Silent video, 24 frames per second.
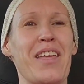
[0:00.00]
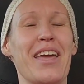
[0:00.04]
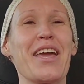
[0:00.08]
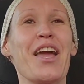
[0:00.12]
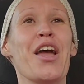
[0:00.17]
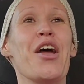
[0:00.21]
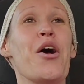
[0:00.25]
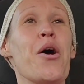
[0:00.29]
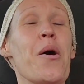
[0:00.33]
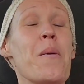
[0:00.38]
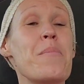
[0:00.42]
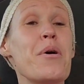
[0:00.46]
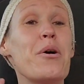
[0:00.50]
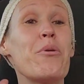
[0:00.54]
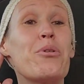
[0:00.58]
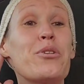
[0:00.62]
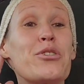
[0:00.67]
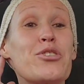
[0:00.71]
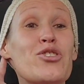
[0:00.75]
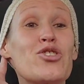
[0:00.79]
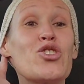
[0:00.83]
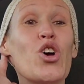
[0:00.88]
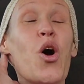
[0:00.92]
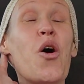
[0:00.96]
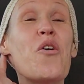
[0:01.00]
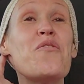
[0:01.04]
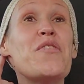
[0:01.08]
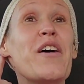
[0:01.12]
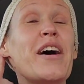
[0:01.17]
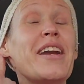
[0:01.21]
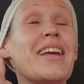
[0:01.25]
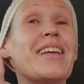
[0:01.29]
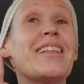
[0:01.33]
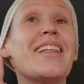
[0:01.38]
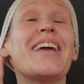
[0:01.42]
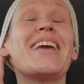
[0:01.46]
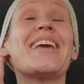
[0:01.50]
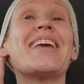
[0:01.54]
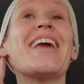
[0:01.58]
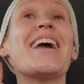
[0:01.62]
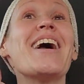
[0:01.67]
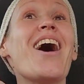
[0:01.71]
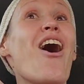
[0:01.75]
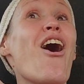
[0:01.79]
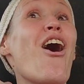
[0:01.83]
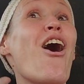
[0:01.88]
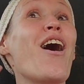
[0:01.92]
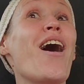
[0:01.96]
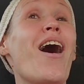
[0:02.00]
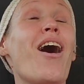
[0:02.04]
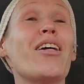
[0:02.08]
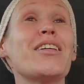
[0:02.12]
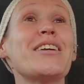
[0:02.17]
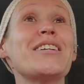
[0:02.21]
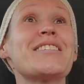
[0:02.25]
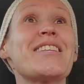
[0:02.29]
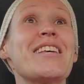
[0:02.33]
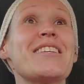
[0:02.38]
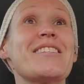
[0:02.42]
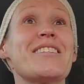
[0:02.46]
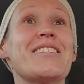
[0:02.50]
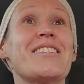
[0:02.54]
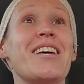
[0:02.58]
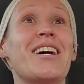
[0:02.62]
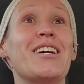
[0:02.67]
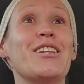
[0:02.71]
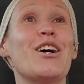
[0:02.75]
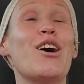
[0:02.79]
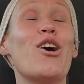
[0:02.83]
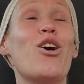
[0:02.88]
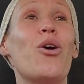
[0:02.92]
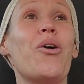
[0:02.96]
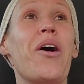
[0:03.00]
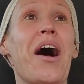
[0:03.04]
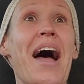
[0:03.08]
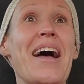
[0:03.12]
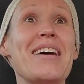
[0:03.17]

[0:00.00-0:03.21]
Like, but it was so funny. Like, all he says is hello.